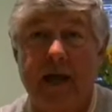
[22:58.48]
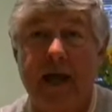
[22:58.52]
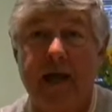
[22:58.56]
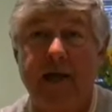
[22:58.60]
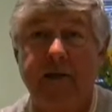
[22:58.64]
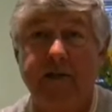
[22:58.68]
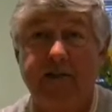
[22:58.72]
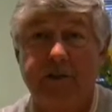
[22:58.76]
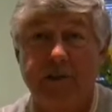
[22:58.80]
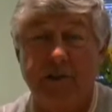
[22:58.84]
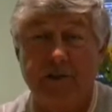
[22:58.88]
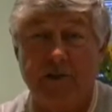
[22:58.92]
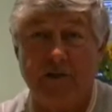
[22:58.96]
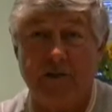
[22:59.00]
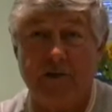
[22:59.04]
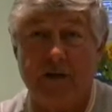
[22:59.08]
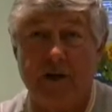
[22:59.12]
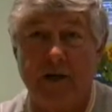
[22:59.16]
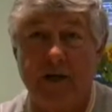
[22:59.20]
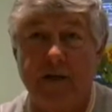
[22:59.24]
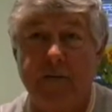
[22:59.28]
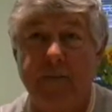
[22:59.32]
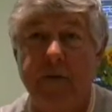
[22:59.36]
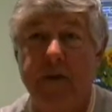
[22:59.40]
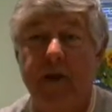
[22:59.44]
They actually
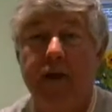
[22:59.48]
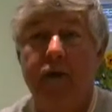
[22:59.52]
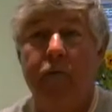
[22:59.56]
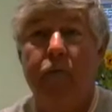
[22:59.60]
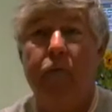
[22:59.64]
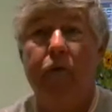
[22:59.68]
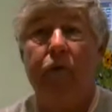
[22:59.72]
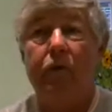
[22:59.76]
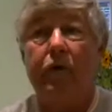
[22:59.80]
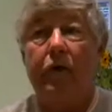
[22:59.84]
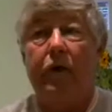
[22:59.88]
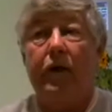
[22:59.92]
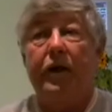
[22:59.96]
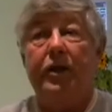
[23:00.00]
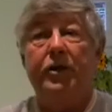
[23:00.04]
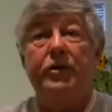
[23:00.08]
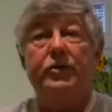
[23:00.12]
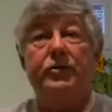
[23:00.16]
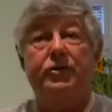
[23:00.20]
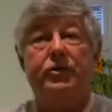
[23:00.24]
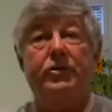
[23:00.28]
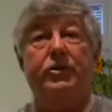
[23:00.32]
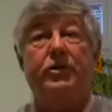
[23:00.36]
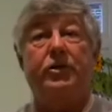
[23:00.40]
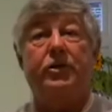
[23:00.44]
trained him. And what I
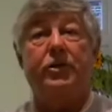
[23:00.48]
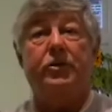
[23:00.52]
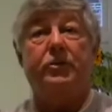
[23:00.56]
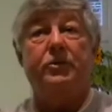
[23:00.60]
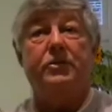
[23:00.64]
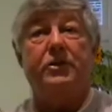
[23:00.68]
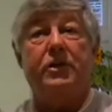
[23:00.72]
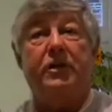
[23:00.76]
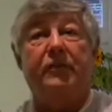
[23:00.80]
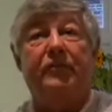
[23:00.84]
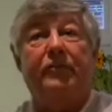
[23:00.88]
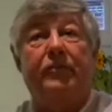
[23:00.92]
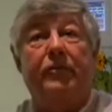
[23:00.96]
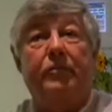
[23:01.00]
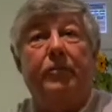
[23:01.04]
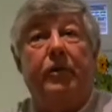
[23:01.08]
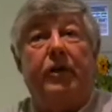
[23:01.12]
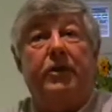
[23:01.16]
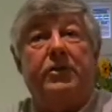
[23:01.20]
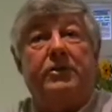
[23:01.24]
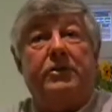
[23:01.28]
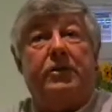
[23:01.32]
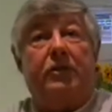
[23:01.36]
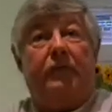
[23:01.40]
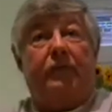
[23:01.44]
used to do is
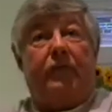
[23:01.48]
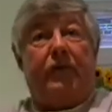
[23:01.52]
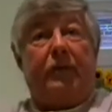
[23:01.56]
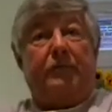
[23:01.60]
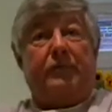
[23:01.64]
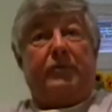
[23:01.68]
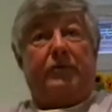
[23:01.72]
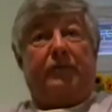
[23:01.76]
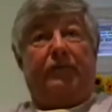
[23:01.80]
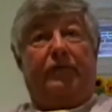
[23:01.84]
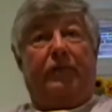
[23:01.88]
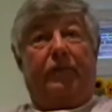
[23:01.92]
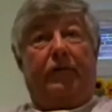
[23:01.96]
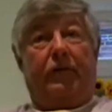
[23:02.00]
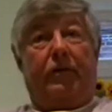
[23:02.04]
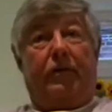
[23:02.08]
lifting myself up to